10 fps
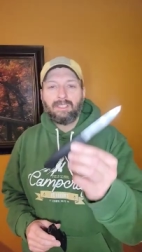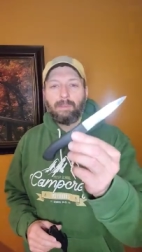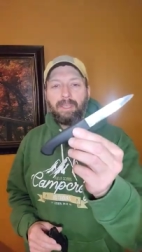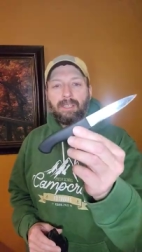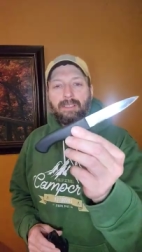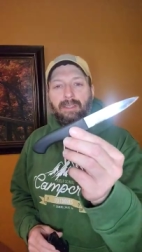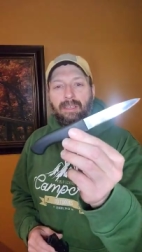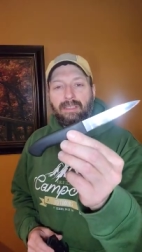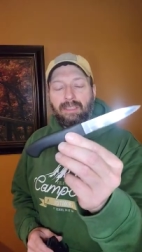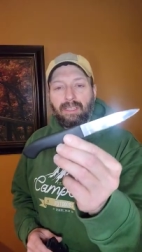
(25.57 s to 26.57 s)
So because
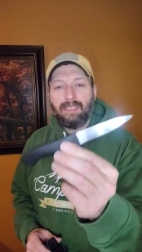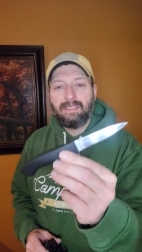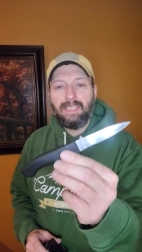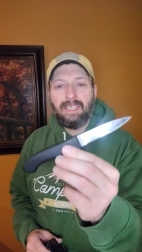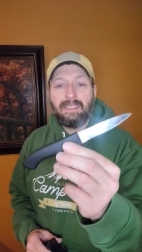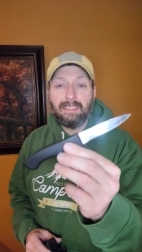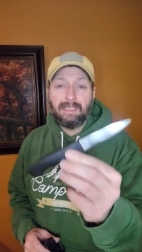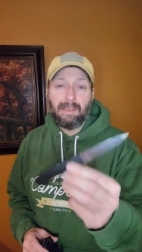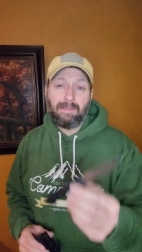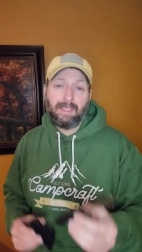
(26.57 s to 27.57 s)
this is the easiest
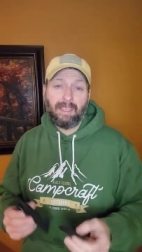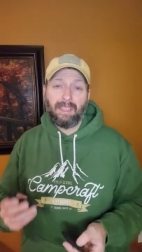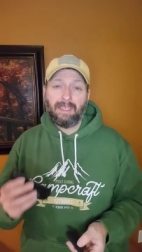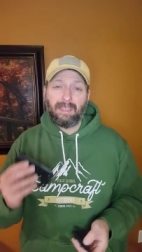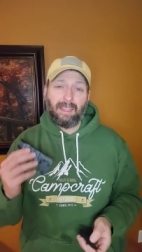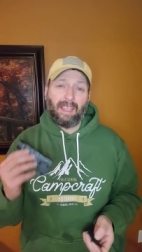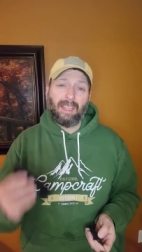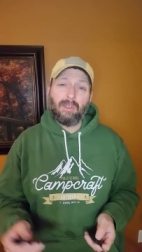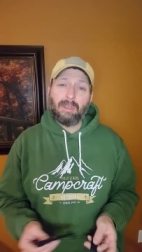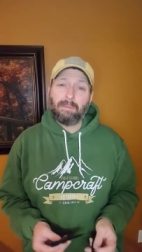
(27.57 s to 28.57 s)
knife to get
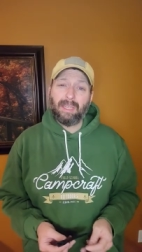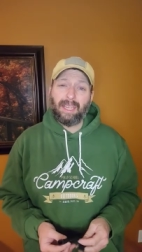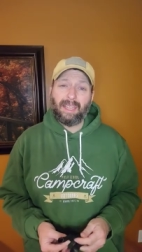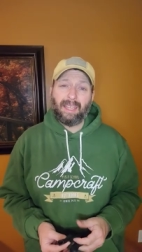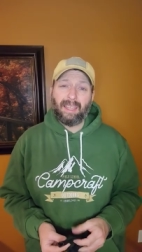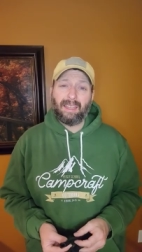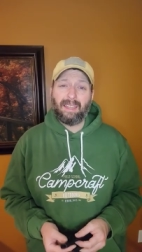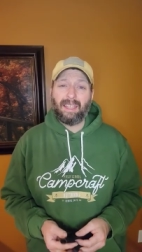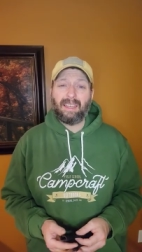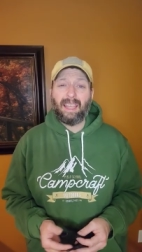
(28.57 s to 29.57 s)
and you can plan
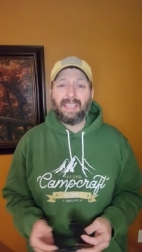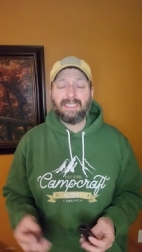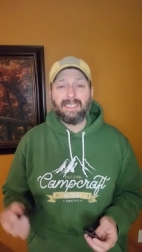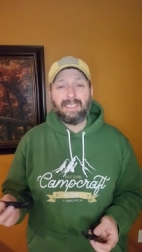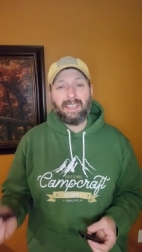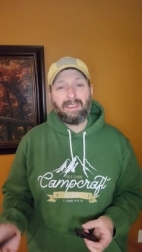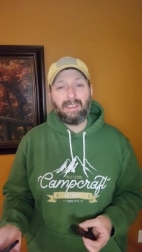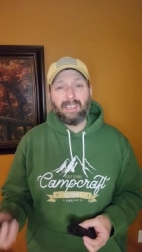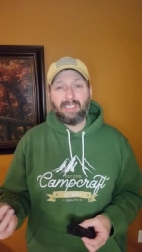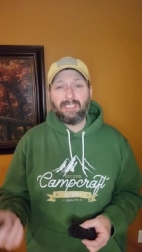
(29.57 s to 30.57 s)
ahead and actually
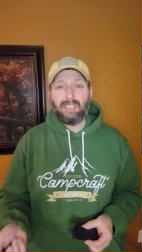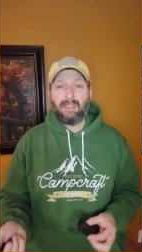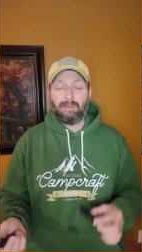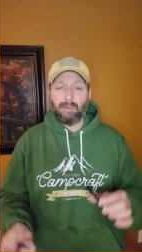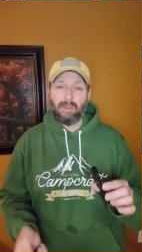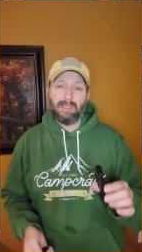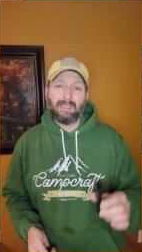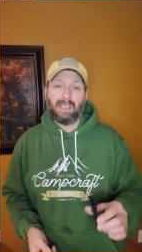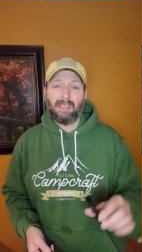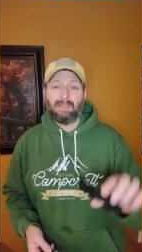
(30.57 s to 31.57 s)
carry a sheath for
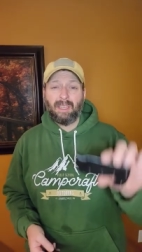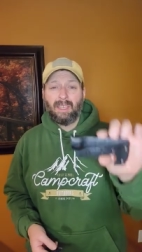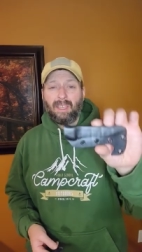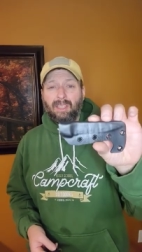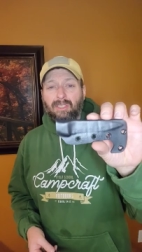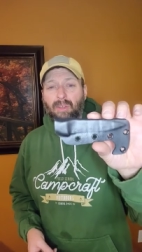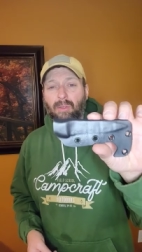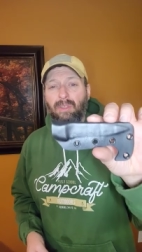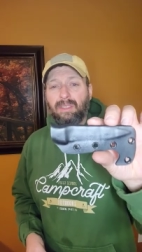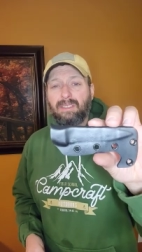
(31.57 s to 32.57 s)
this knife.
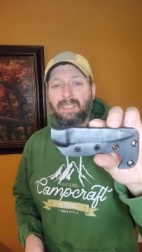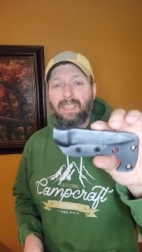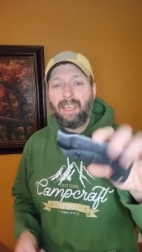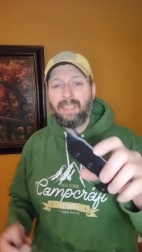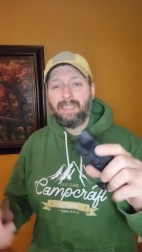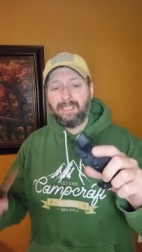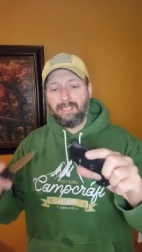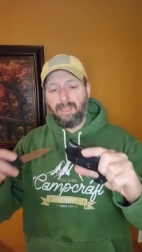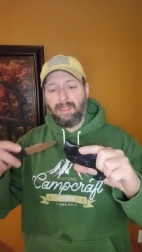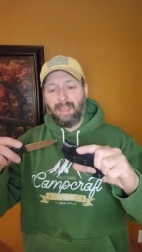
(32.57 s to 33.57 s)
So this is a Kydex
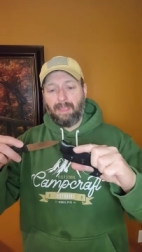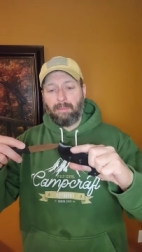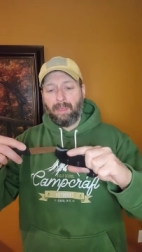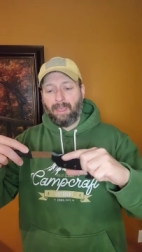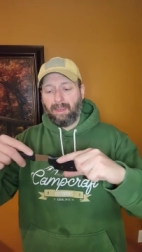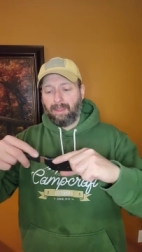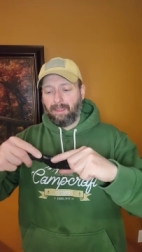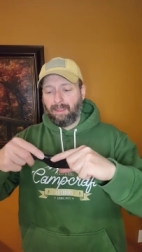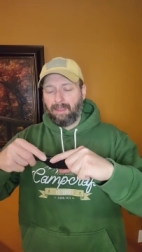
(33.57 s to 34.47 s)
sheath I made.